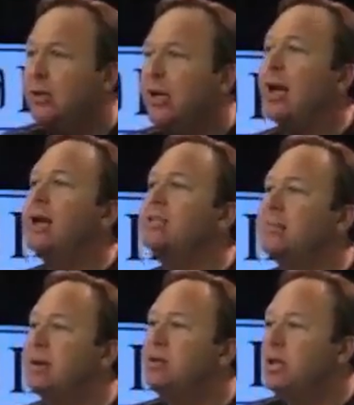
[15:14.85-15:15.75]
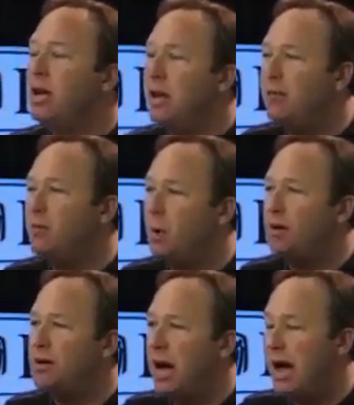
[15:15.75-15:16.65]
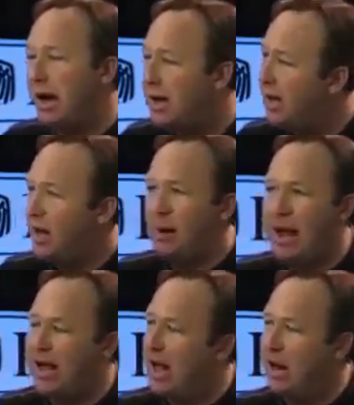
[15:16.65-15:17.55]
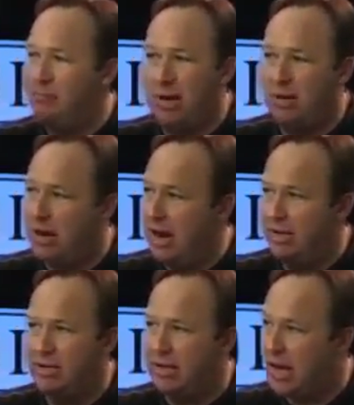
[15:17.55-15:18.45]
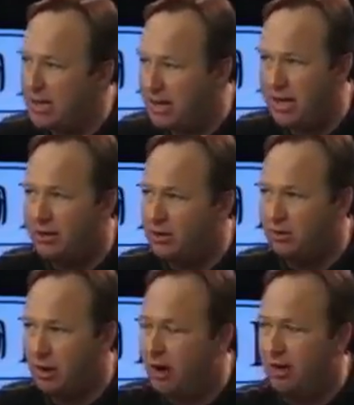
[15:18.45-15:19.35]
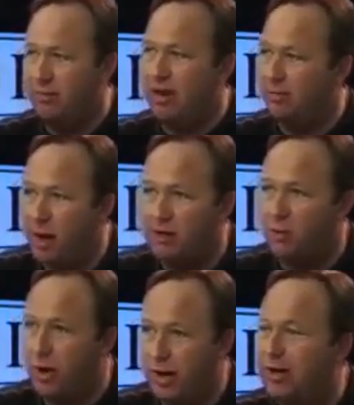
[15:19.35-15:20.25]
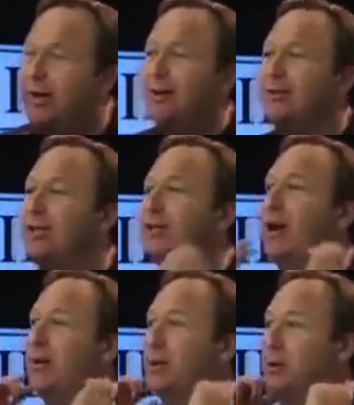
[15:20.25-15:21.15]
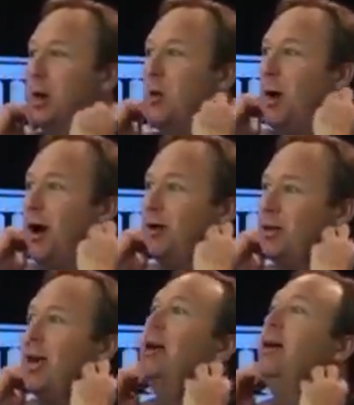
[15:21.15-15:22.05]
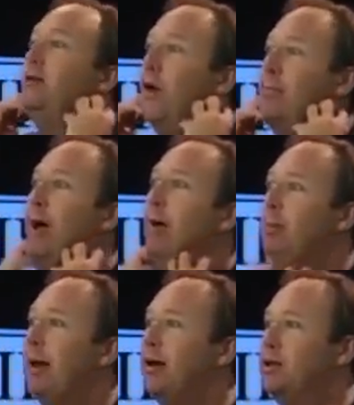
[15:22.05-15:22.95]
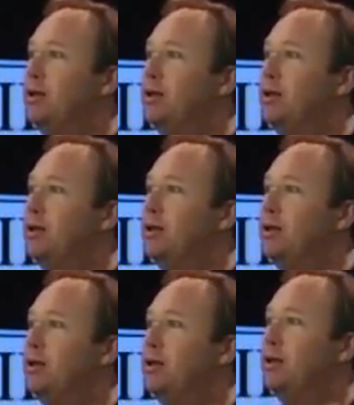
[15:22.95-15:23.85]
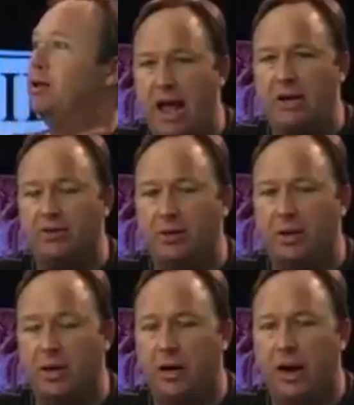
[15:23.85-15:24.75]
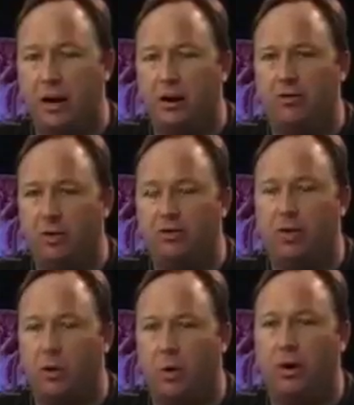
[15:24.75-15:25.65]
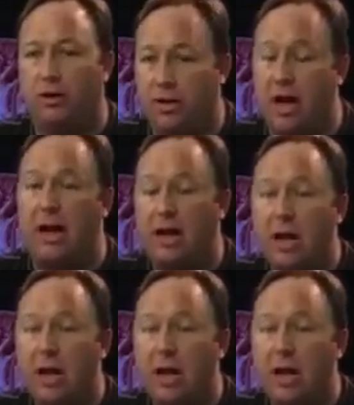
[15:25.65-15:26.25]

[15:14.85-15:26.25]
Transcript: And I guess I'm getting skinny enough to wear a tie. I mean, I got a big neck. It's like 19 inches around, even when I've lost weight. So that's another issue. When I wear it, it looks like a football player's. I guess I could ask Aaron to start wearing a tie.